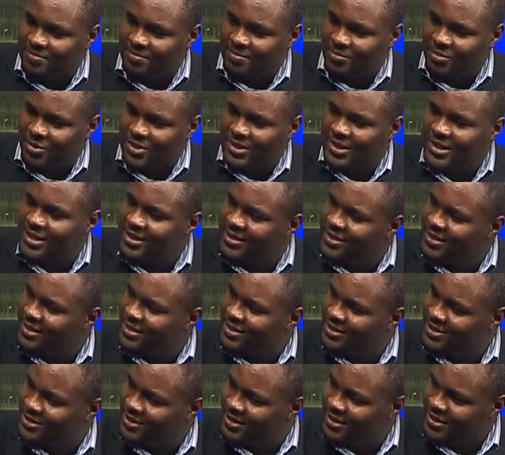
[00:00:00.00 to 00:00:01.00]
putting it
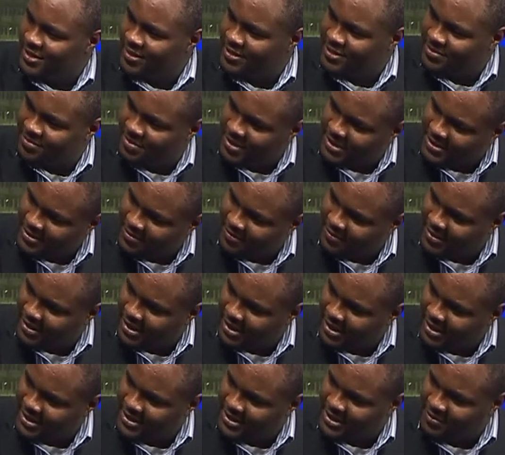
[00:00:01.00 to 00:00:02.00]
in a specific,
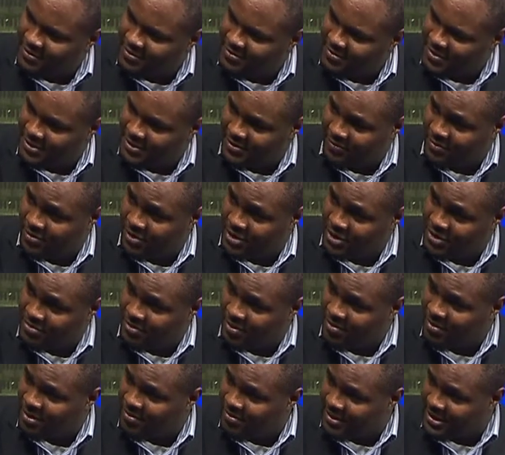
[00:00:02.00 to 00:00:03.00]
an HIV-specific law is
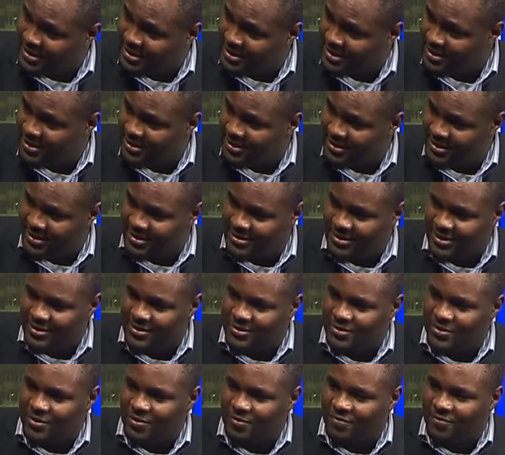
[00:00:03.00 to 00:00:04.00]
problematic in the sense
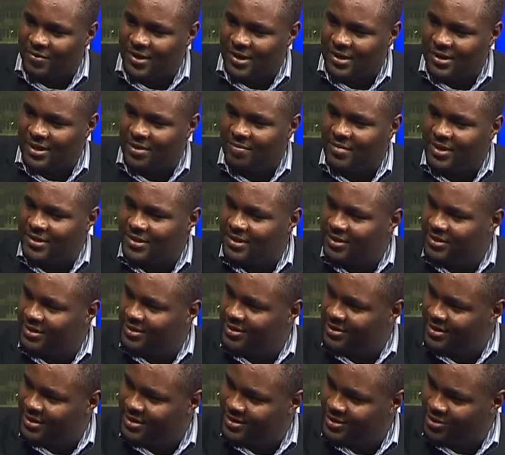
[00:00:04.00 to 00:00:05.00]
of the message it
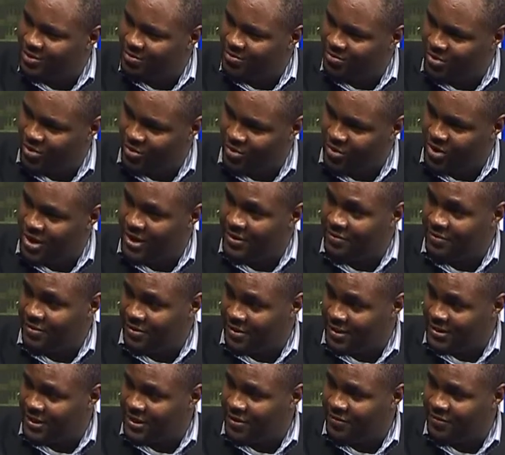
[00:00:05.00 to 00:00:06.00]
sends to people who are living
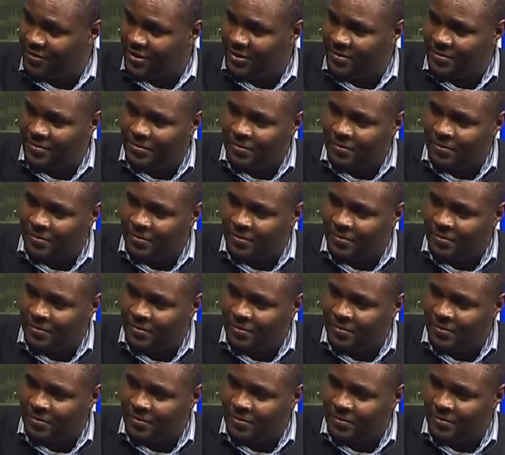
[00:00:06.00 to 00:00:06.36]
with HIV,